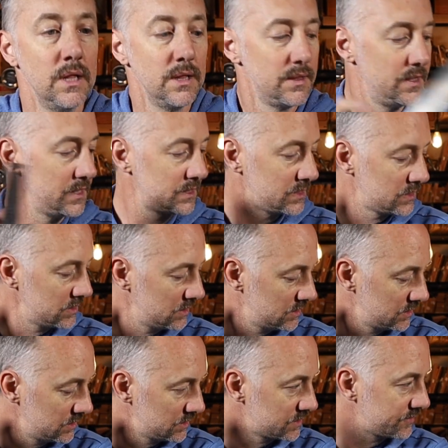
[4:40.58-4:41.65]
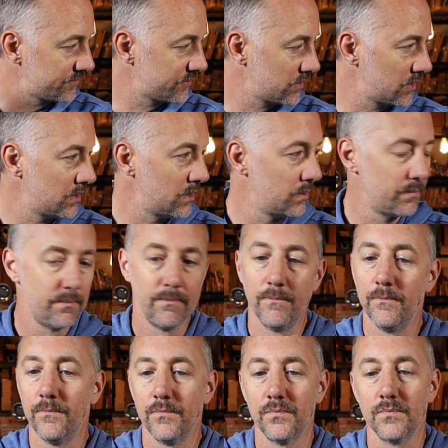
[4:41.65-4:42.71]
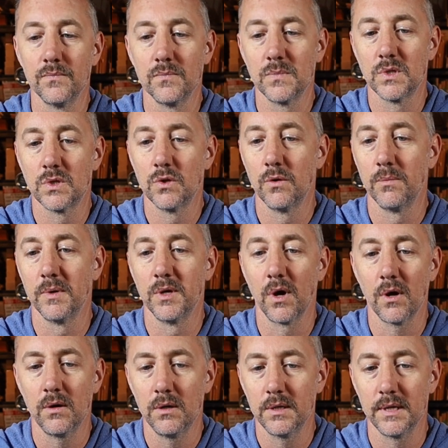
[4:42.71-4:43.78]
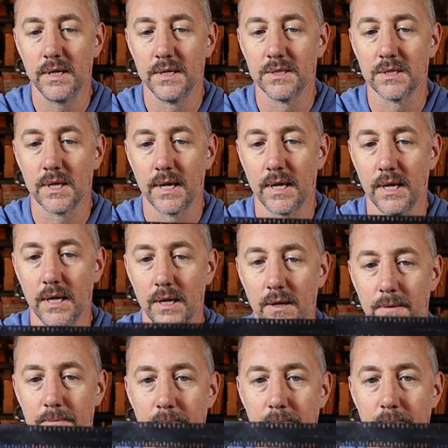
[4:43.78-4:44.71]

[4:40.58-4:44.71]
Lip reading: This is from Stuart McDonald. It's a